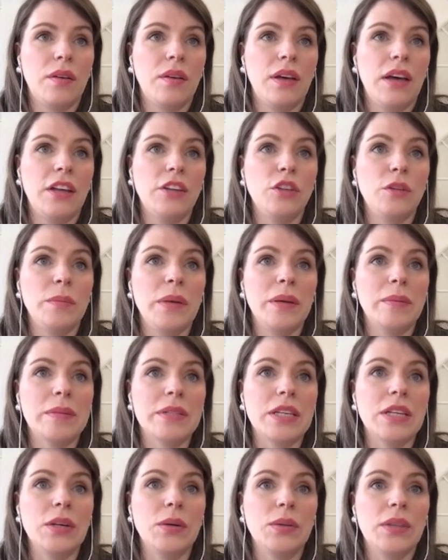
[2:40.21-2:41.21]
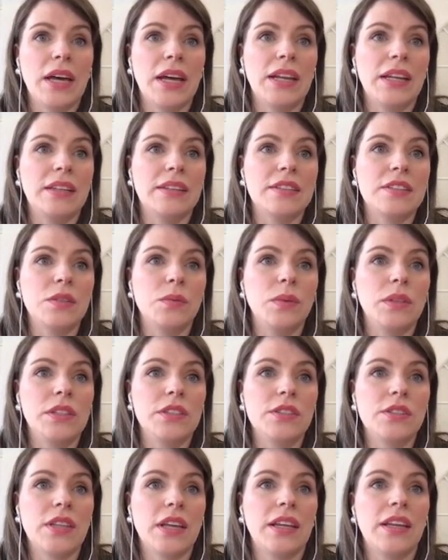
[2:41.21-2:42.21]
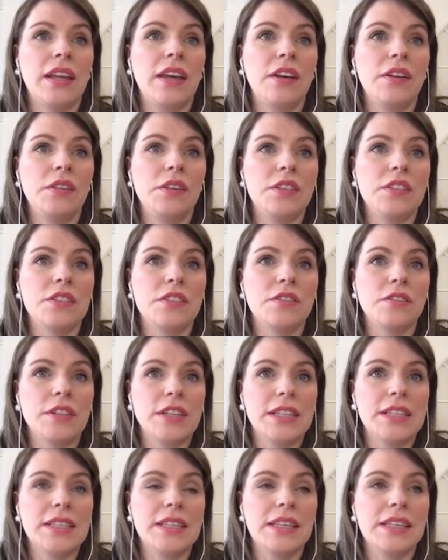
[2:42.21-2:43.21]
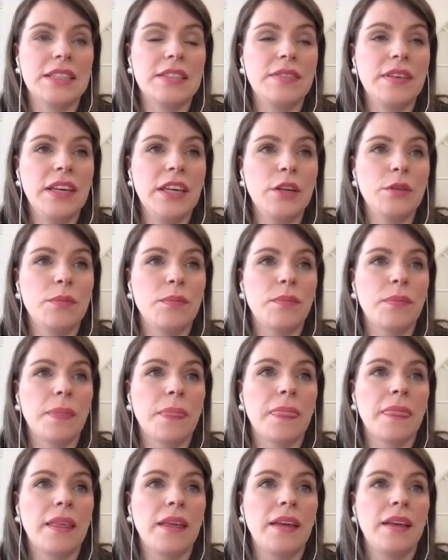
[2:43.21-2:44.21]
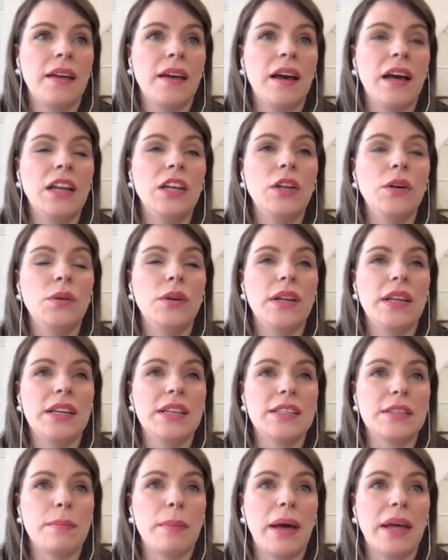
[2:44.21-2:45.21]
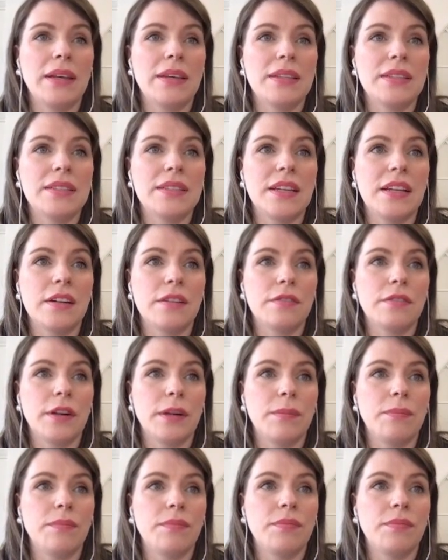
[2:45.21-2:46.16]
and you'll be able to load that in. So we'll do that now using read CSV and load it in as a pandas data frame.